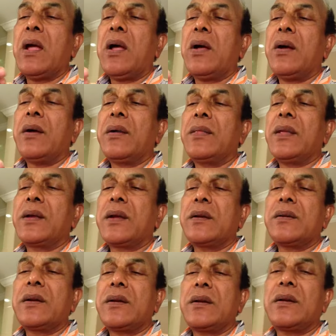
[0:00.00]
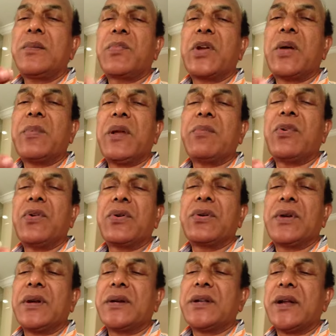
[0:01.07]
Uh, the kernel, you know, probably about
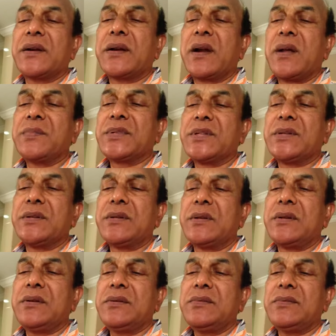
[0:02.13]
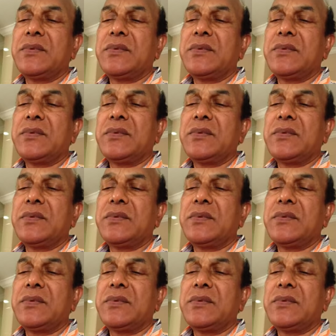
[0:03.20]
uh, 10 grams, you know,